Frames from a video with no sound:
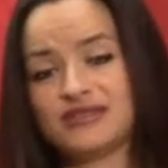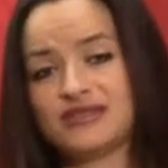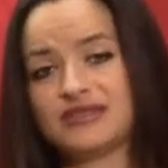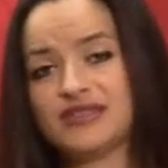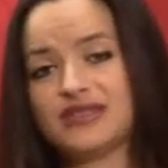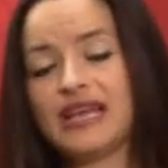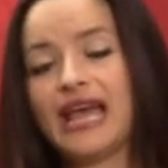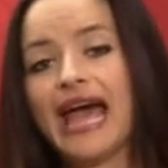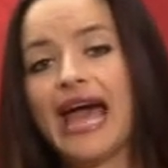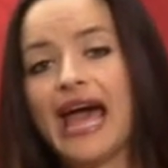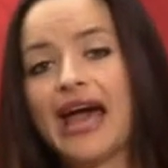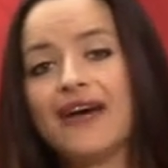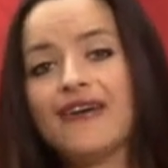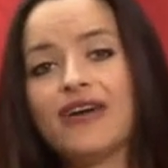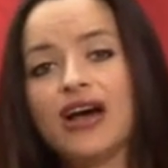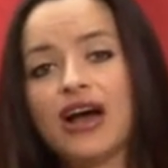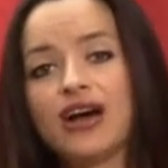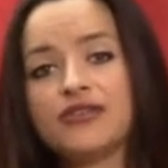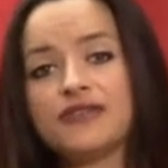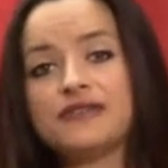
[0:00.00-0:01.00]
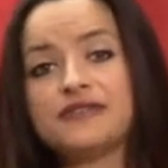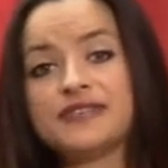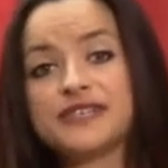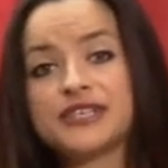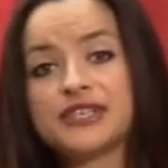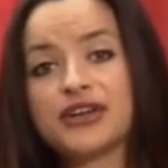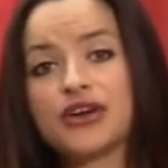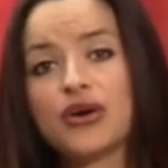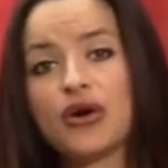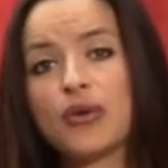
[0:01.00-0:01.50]
How our
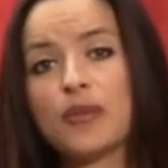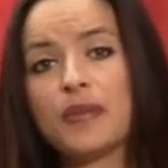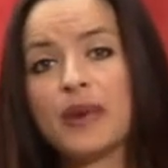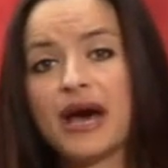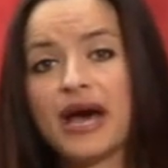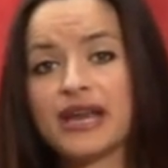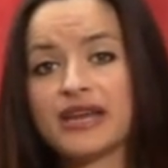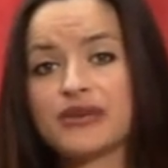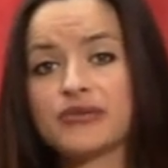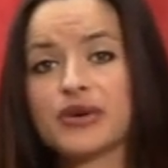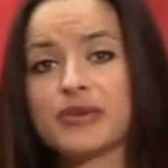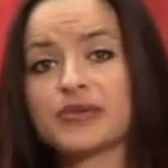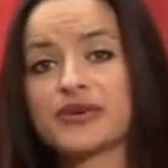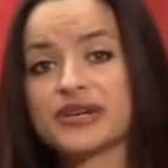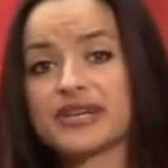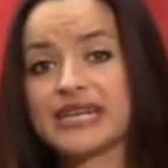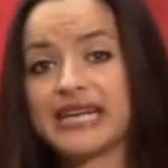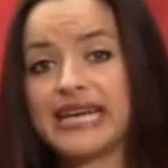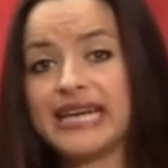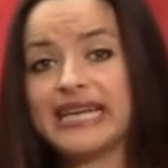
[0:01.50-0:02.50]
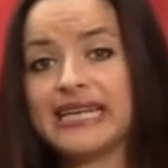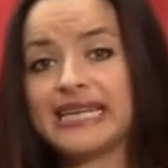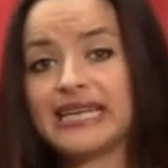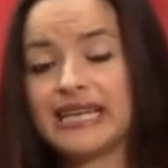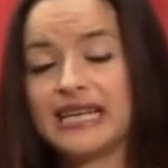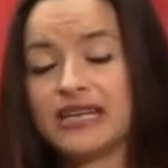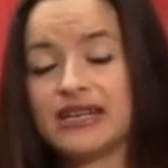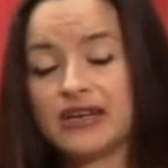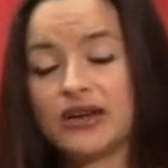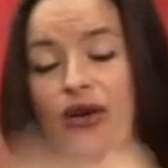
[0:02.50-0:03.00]
physical body represent
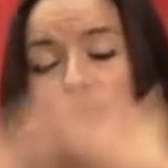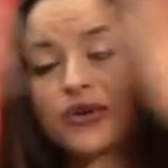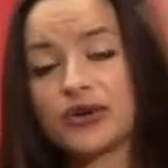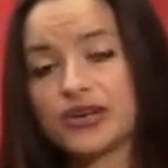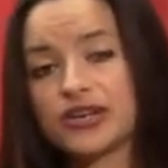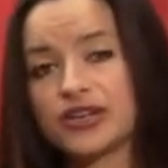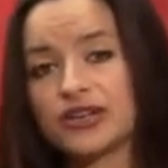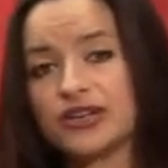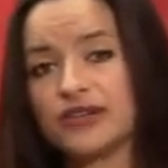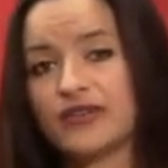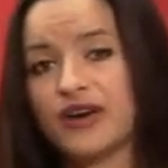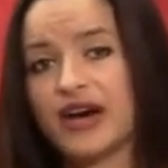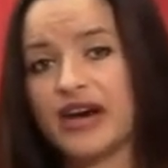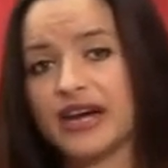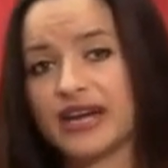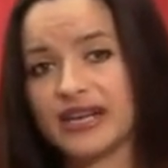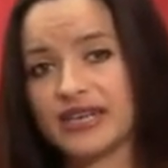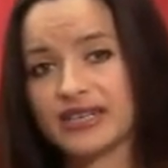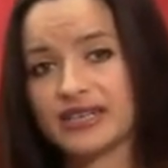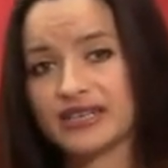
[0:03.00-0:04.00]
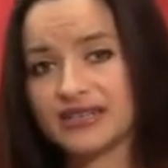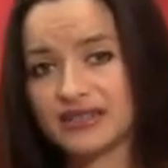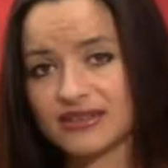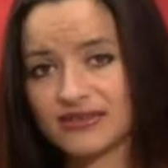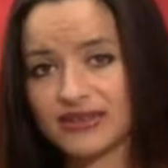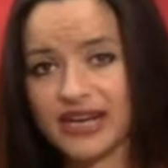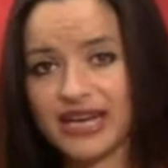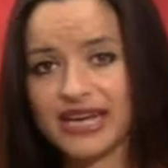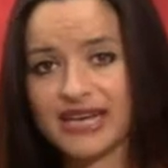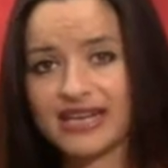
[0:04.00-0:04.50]
is according to divine,
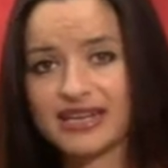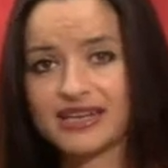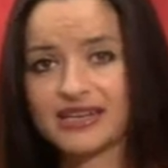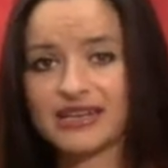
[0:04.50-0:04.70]
right?